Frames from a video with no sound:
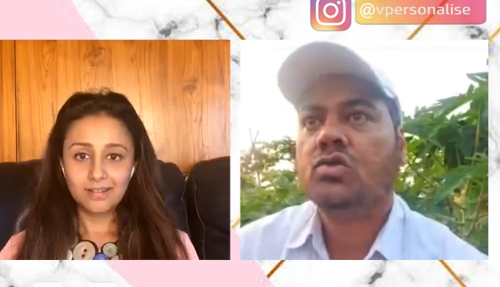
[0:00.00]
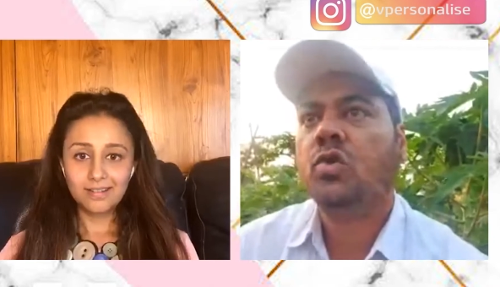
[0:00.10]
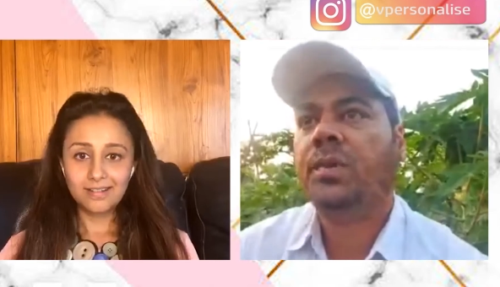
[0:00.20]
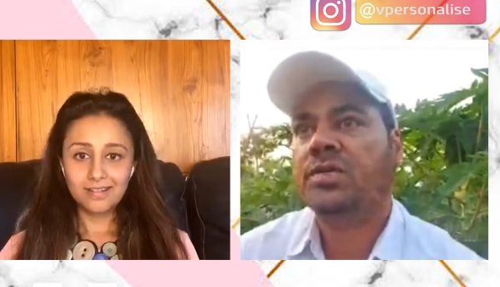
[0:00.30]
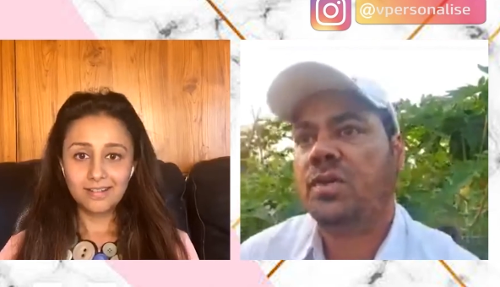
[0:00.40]

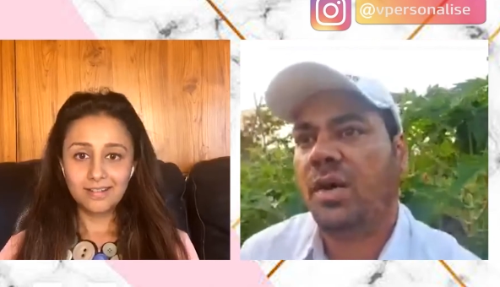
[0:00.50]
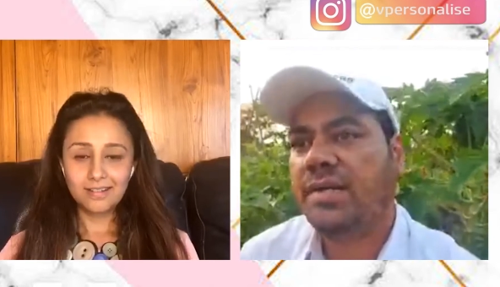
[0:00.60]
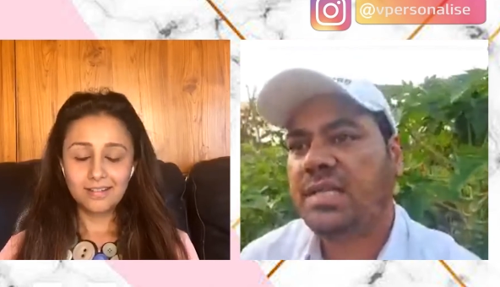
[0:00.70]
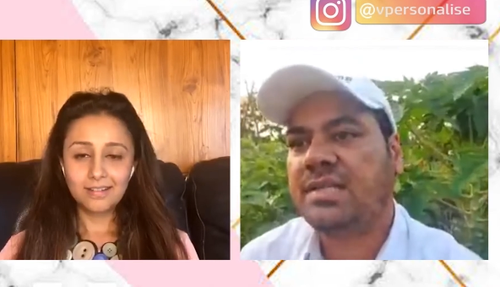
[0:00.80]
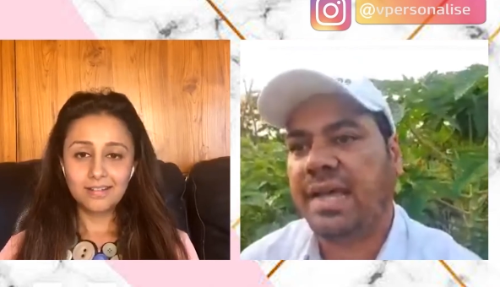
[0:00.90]
Speaker 1: super. So
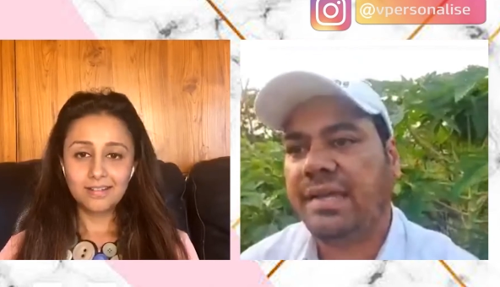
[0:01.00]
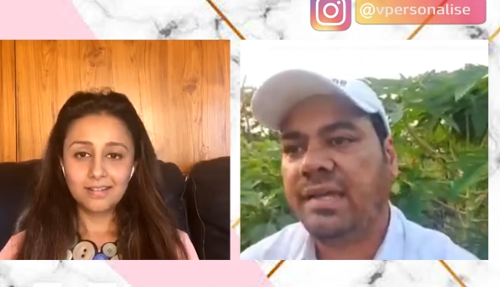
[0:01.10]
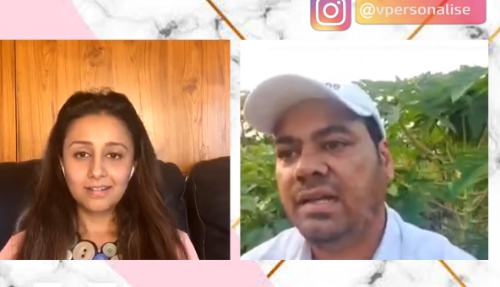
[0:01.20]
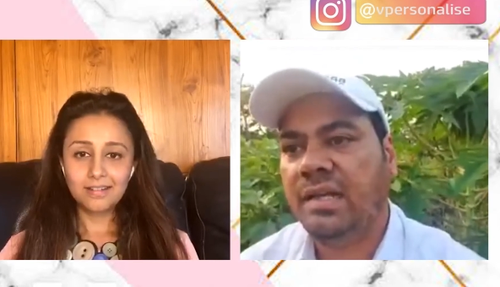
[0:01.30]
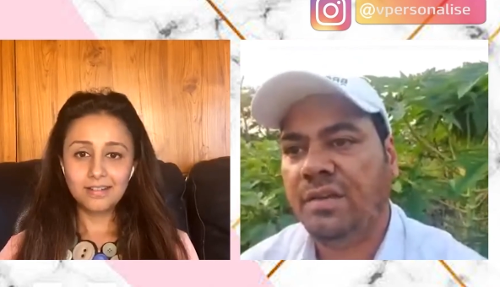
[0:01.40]
now it's a
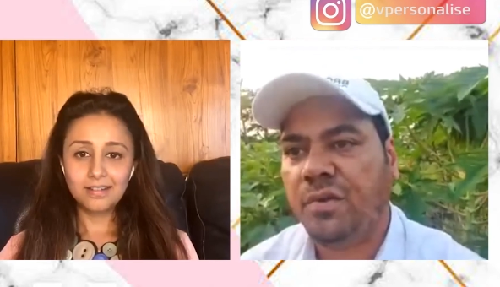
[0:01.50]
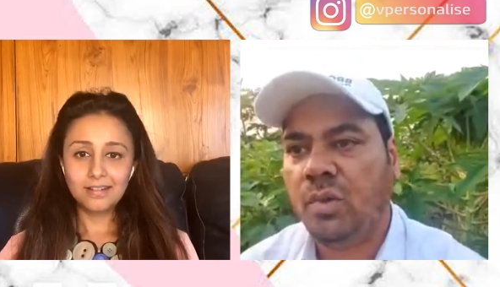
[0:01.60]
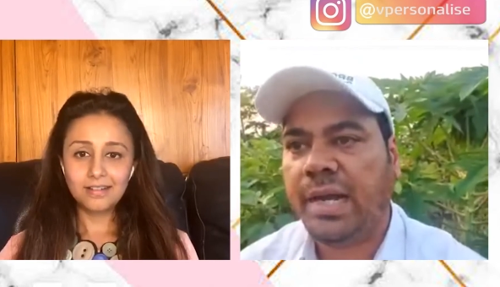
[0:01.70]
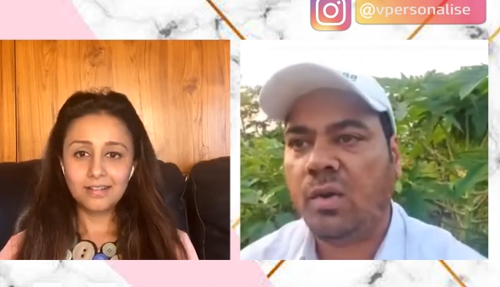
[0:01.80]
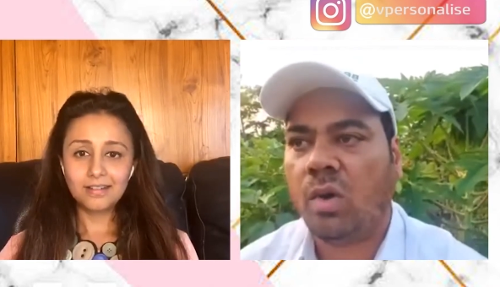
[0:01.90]
cycle. If
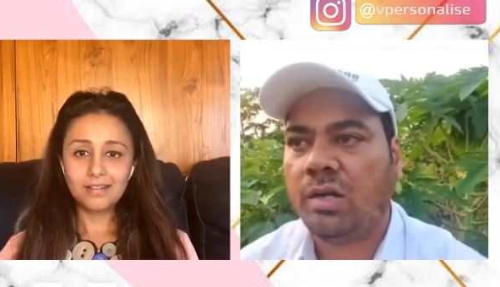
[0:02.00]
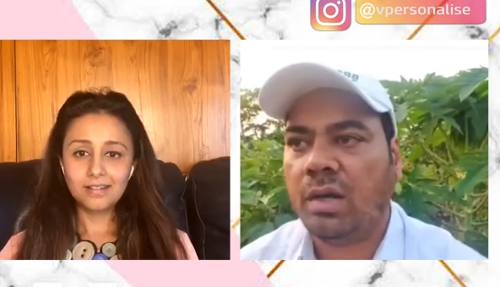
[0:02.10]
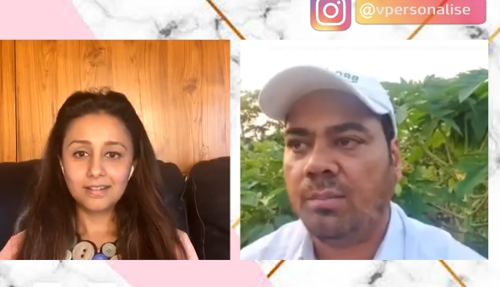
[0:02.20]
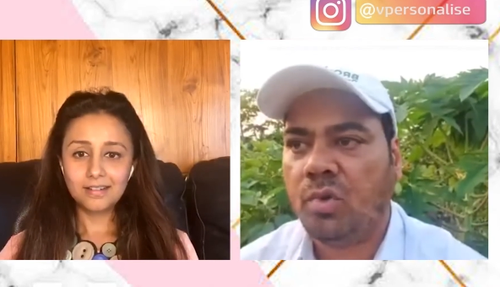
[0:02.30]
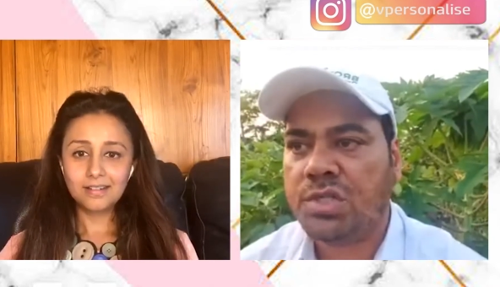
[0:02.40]
you look at what
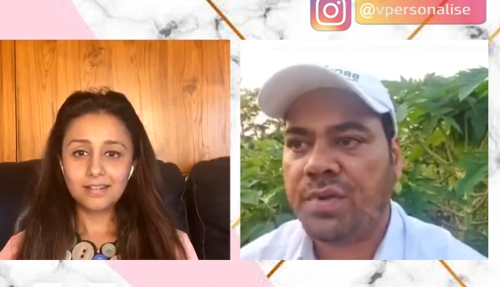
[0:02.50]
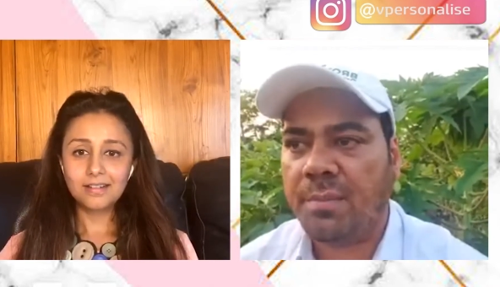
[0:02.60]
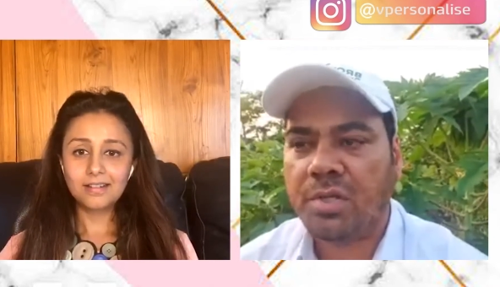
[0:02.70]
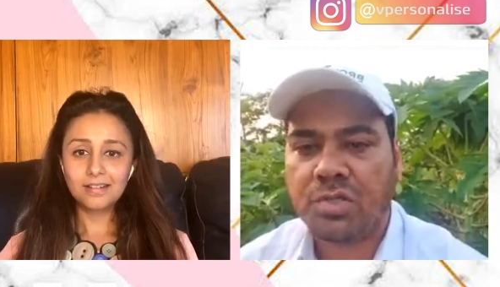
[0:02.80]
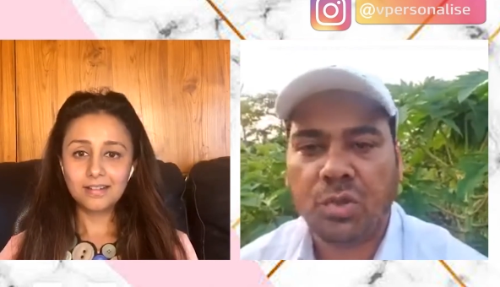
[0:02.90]
most
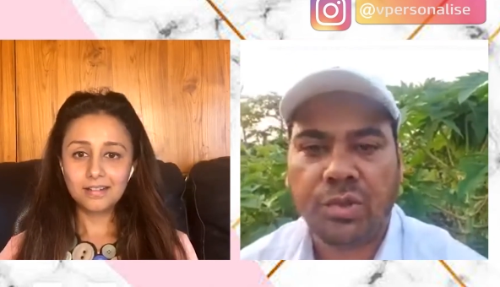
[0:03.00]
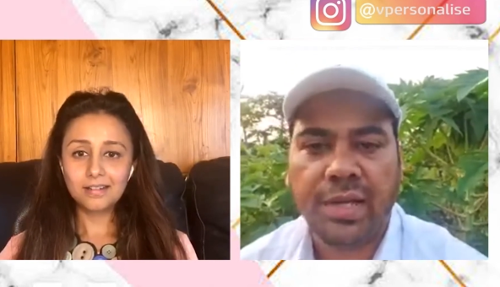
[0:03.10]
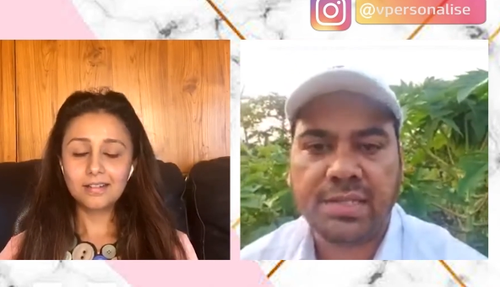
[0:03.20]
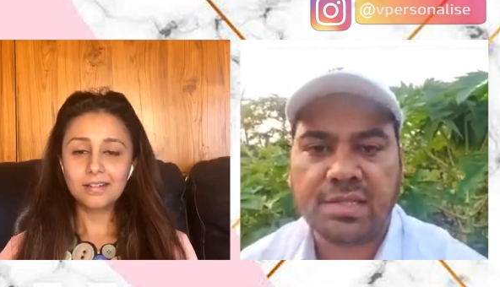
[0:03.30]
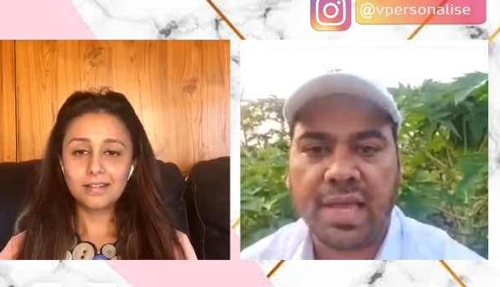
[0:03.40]
farmers do
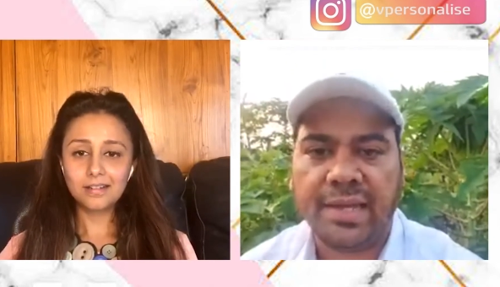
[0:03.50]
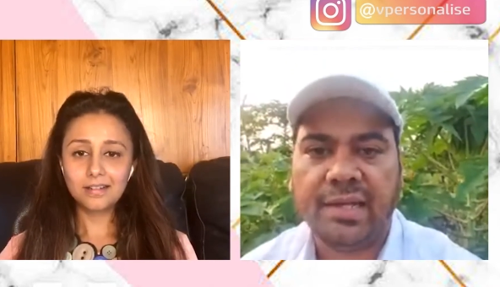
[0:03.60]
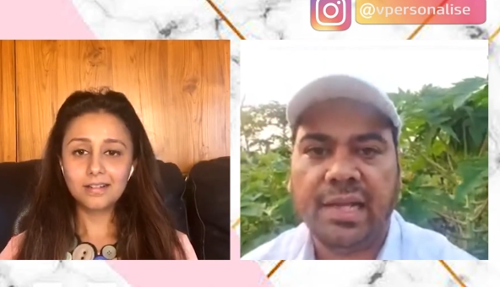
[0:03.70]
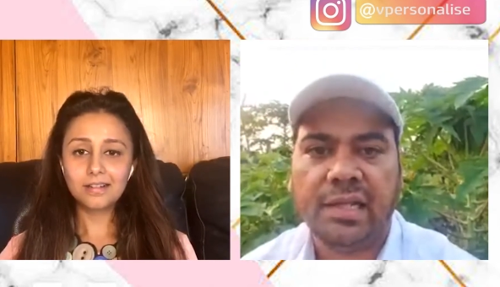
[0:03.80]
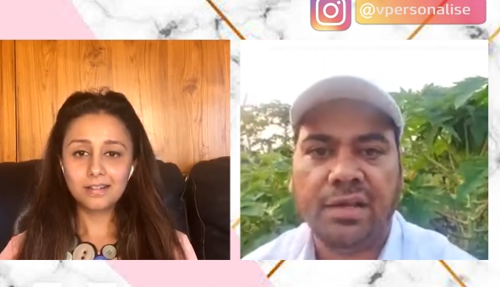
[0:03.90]
today, it's a
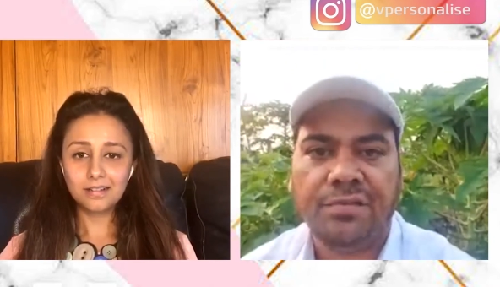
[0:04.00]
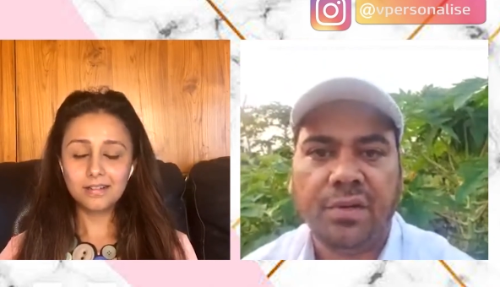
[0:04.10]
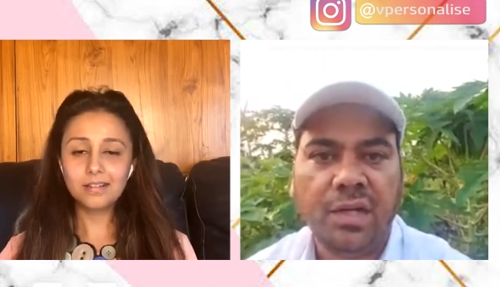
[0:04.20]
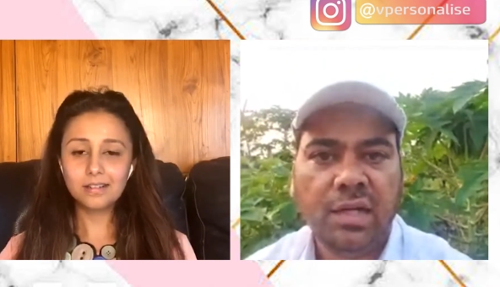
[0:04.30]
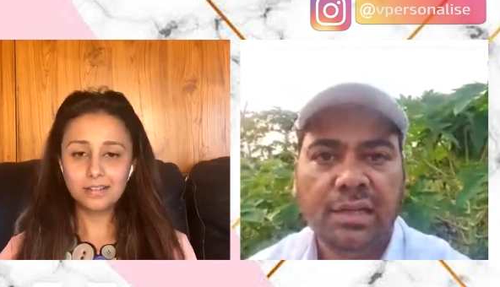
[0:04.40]
cycle that
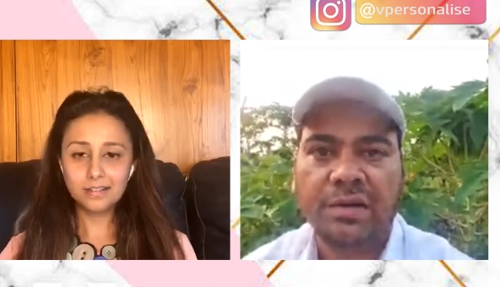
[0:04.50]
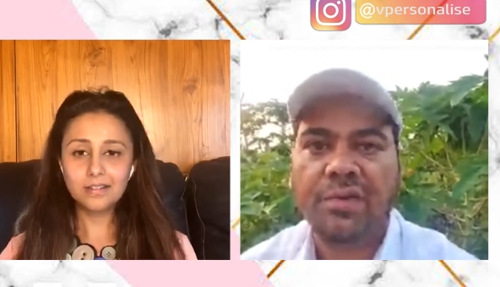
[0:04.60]
they've that